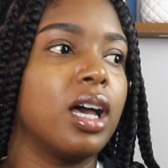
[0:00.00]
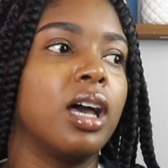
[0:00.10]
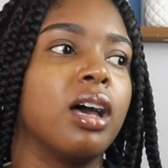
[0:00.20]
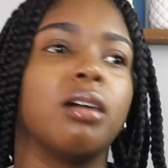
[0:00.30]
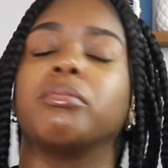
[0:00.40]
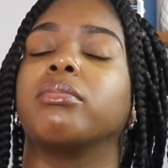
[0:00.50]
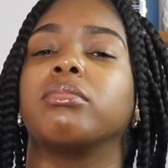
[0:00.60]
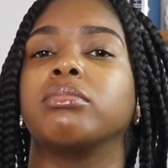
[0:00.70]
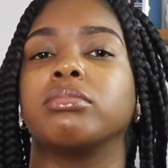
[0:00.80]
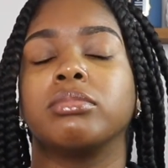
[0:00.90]
um
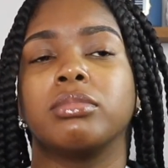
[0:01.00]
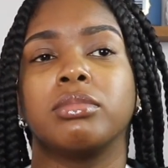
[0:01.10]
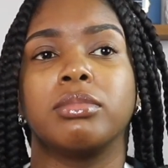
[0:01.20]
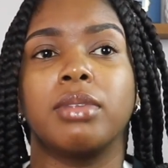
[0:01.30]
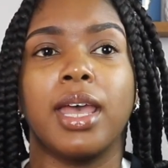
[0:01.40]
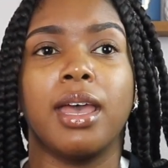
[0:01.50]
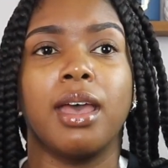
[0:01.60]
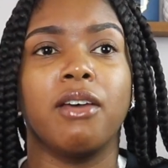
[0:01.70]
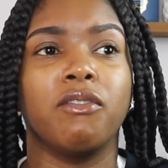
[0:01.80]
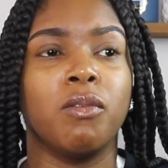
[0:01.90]

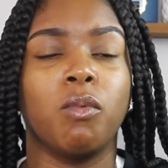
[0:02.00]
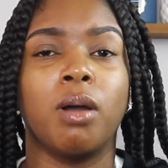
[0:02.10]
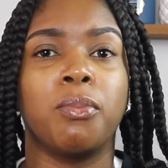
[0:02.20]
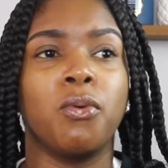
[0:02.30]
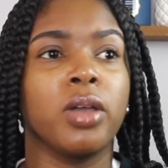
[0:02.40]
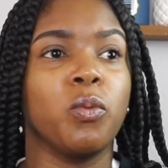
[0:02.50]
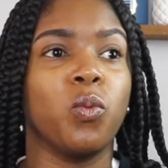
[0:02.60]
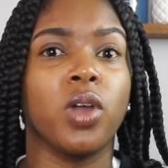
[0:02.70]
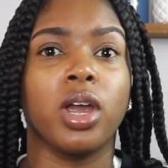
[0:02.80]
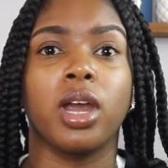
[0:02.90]
at one point
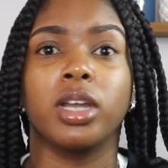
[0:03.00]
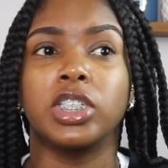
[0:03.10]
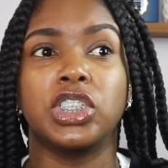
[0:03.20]
were